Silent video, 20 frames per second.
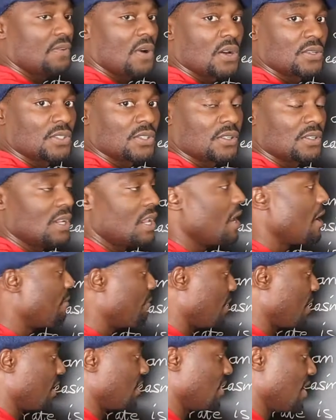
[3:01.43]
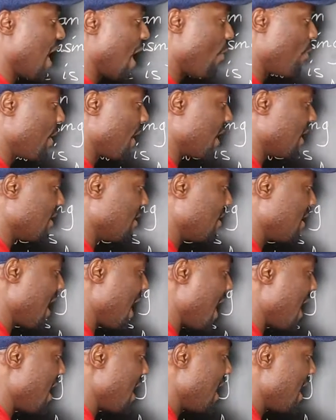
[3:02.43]
function, because now we can
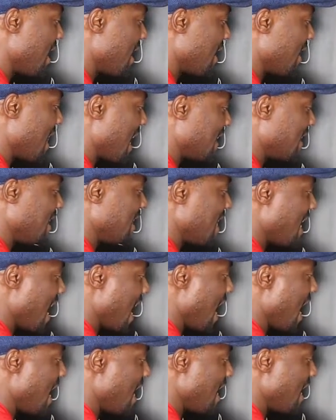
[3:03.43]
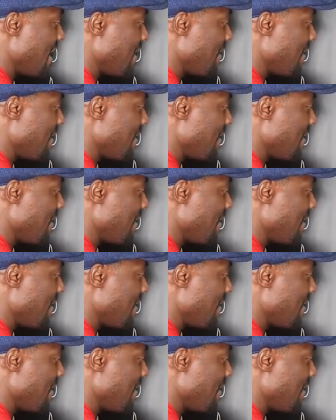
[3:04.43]
say that dA